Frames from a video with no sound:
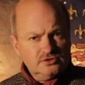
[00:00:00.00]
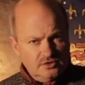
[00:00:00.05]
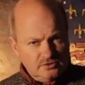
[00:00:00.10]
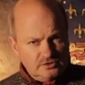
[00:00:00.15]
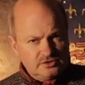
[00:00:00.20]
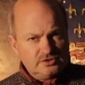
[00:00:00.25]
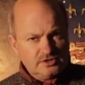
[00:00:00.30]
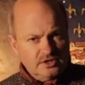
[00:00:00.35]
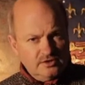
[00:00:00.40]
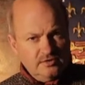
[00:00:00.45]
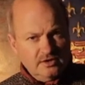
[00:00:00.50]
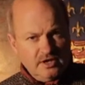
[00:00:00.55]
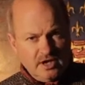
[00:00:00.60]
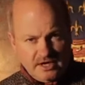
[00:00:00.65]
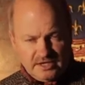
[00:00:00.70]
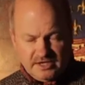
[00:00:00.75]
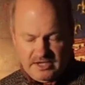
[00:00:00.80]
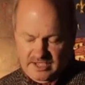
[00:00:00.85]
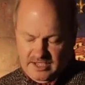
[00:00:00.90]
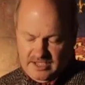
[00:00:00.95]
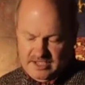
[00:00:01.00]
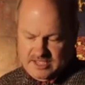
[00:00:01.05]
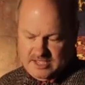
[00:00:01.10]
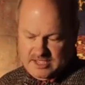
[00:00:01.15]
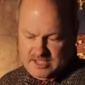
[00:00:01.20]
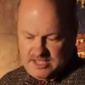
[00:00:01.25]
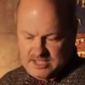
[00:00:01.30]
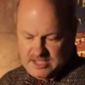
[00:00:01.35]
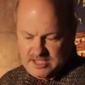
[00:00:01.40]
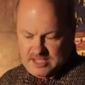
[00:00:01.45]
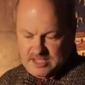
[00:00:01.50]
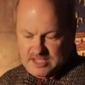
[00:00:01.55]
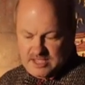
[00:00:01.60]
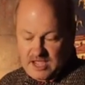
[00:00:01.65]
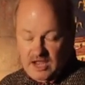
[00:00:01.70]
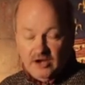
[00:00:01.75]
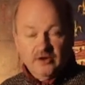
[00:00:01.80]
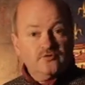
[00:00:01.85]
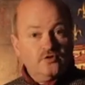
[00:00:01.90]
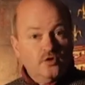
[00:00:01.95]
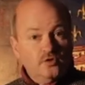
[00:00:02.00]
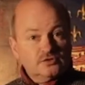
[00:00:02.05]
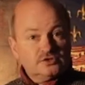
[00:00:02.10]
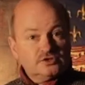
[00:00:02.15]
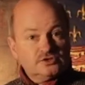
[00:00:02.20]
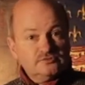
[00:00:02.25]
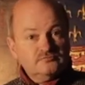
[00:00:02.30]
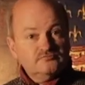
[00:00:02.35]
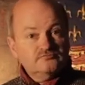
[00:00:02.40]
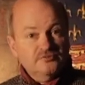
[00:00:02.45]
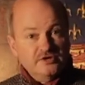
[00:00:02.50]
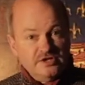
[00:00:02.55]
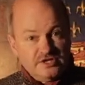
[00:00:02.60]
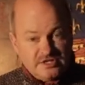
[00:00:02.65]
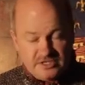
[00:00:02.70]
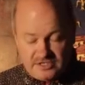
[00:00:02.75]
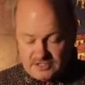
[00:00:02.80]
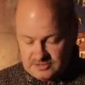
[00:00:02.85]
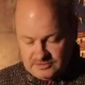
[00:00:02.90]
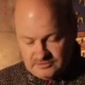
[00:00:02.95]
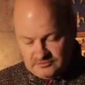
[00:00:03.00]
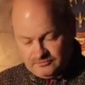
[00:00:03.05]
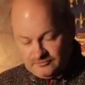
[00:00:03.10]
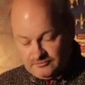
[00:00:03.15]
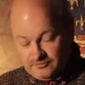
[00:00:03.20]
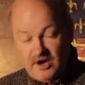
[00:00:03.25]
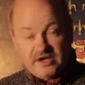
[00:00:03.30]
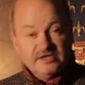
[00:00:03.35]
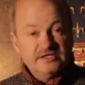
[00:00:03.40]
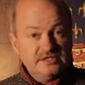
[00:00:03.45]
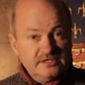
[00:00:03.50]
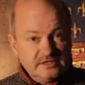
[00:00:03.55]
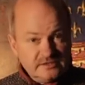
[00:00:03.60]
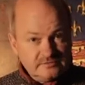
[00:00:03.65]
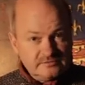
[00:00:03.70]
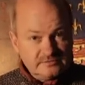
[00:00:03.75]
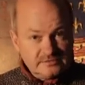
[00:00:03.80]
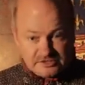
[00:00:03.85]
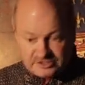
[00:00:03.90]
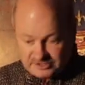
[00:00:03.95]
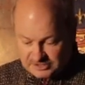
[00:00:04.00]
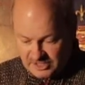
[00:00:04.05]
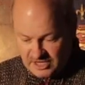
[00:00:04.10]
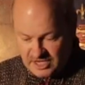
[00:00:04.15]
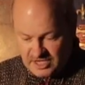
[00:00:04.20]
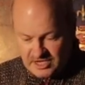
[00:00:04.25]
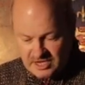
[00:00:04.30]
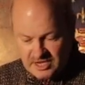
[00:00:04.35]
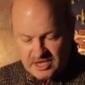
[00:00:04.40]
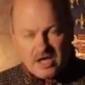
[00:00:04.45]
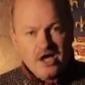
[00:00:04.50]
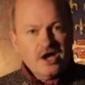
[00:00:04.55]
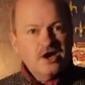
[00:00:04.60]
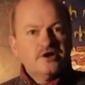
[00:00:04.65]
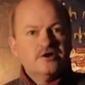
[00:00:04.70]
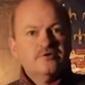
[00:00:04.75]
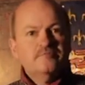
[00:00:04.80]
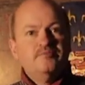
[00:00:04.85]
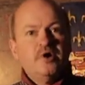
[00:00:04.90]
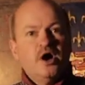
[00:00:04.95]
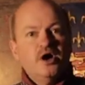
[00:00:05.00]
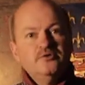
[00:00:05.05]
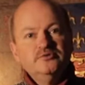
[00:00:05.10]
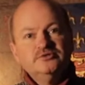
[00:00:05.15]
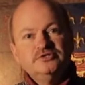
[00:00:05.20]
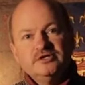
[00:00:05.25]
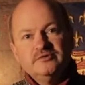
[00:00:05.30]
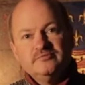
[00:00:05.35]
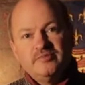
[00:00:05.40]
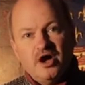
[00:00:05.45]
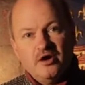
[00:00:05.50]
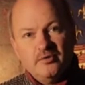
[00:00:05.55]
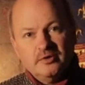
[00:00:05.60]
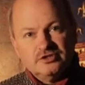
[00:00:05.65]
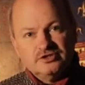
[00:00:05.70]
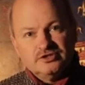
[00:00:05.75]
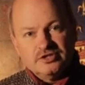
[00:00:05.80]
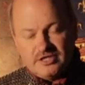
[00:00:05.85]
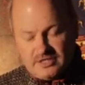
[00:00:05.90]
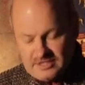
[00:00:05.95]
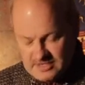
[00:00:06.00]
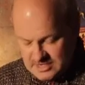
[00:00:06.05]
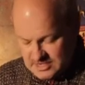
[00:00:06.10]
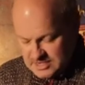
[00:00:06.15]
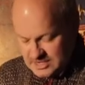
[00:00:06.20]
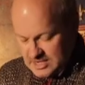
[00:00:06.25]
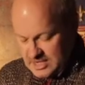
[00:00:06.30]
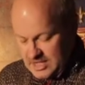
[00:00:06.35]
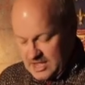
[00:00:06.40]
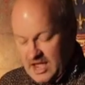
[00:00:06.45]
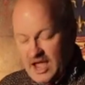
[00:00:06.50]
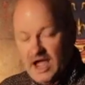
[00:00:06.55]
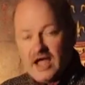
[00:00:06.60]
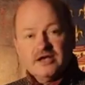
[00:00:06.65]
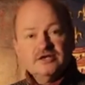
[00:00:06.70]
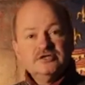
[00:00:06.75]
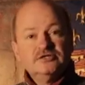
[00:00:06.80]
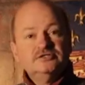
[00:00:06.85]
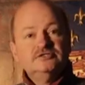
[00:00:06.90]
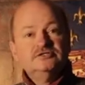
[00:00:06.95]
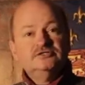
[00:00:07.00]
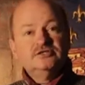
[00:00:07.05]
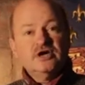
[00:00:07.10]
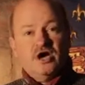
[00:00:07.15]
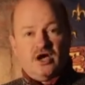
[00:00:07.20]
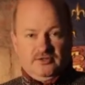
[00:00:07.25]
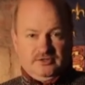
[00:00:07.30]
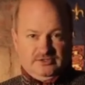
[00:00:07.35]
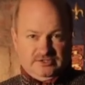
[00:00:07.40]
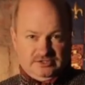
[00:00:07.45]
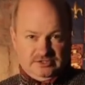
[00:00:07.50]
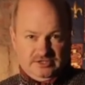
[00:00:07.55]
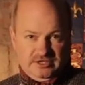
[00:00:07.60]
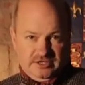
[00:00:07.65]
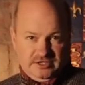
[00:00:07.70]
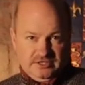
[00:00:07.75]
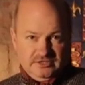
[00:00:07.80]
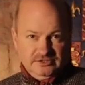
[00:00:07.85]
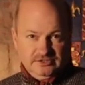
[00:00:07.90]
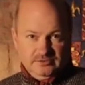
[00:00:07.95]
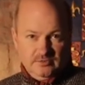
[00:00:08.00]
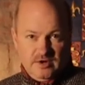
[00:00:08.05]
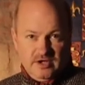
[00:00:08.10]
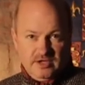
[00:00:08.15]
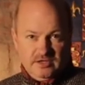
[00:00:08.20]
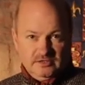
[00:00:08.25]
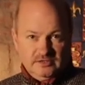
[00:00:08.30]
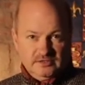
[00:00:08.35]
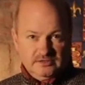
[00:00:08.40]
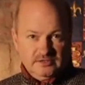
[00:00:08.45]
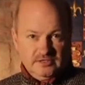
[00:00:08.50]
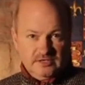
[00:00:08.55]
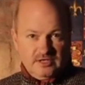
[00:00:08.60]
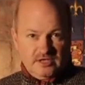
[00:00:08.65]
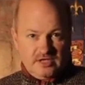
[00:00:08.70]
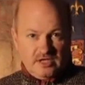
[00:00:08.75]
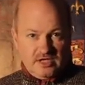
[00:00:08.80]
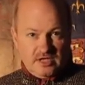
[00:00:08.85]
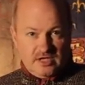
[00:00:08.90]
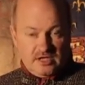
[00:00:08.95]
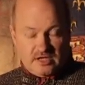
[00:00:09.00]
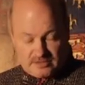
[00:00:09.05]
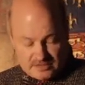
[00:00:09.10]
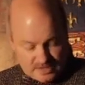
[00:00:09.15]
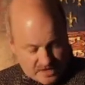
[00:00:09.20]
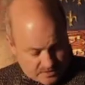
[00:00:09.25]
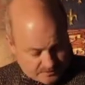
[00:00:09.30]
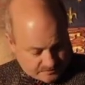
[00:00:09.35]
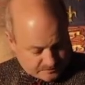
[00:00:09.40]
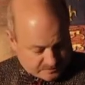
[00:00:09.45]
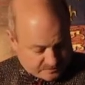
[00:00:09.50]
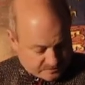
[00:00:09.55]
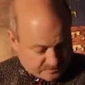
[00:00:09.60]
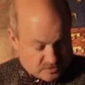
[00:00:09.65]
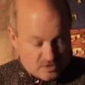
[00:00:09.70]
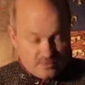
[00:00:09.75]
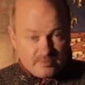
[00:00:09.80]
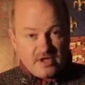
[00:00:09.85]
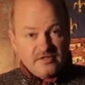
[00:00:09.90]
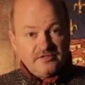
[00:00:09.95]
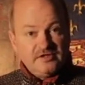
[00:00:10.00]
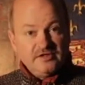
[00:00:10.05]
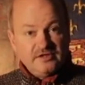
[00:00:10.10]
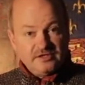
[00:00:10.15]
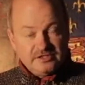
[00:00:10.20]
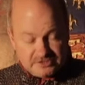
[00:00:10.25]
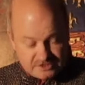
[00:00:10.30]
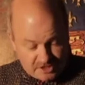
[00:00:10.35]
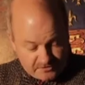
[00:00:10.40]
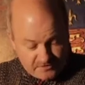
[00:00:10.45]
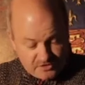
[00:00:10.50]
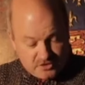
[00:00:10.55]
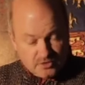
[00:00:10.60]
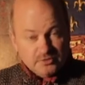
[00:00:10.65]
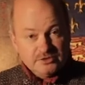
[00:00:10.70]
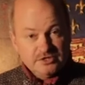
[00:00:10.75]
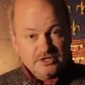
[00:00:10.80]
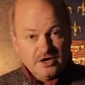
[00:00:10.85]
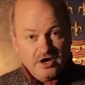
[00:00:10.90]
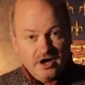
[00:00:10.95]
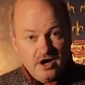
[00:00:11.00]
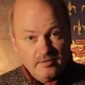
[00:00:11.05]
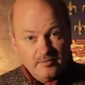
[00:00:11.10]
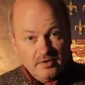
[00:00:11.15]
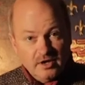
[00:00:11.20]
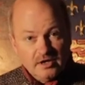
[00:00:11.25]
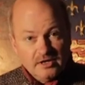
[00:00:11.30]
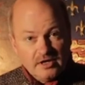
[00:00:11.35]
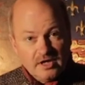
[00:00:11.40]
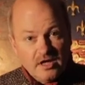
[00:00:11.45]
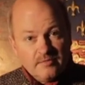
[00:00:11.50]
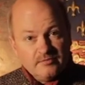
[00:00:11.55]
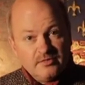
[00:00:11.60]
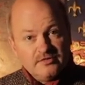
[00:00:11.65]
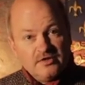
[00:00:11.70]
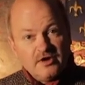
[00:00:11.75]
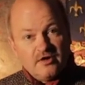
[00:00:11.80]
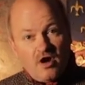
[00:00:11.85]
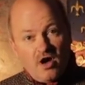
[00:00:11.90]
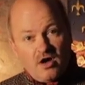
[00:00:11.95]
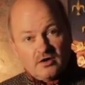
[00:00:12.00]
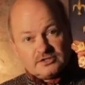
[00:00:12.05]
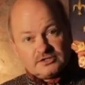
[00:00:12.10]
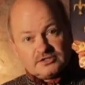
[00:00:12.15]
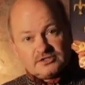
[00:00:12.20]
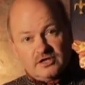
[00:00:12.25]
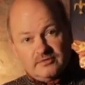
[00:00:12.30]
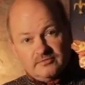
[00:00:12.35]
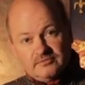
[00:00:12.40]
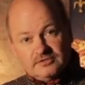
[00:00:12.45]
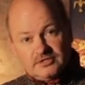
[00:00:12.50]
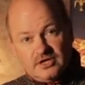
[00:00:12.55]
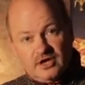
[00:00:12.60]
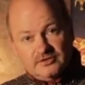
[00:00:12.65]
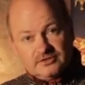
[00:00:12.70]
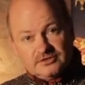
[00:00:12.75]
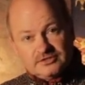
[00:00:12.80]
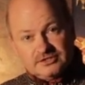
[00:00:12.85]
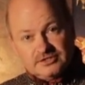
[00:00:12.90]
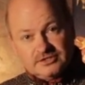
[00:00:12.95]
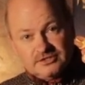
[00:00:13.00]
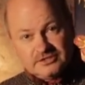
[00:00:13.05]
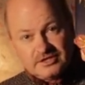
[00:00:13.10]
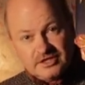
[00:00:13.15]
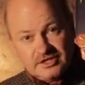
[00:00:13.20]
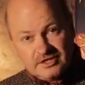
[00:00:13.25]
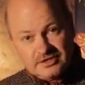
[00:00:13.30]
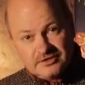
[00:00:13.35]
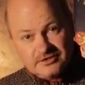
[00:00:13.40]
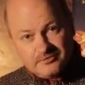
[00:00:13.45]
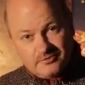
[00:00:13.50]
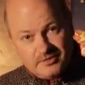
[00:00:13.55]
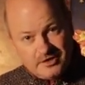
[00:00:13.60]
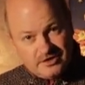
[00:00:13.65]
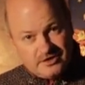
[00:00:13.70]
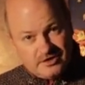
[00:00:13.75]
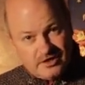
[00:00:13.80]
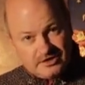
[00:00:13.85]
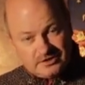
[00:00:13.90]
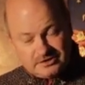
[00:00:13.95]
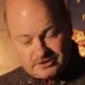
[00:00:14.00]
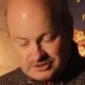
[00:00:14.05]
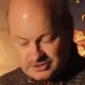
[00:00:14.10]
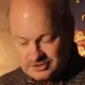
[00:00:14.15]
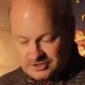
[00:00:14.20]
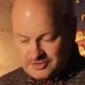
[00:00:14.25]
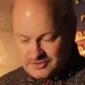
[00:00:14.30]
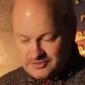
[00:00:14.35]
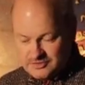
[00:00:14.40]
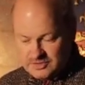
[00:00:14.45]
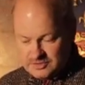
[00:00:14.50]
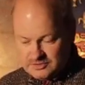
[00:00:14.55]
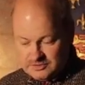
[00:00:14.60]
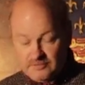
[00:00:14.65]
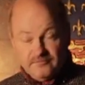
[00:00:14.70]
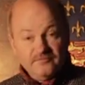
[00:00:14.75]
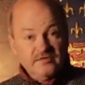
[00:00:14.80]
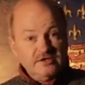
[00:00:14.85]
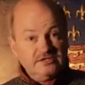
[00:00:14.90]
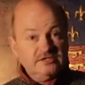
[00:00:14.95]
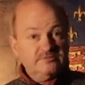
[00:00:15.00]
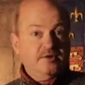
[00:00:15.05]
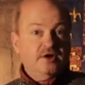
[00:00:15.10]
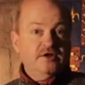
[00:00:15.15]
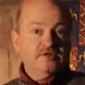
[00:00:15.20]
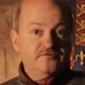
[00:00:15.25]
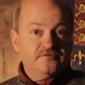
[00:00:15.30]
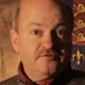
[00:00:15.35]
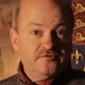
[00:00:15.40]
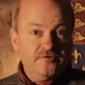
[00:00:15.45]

not so lucky. And of course, reading, writing, singing, composing poetry, and dancing as well. Now, you may think it is difficult in armour, but there are some dances that we knights do, invented by the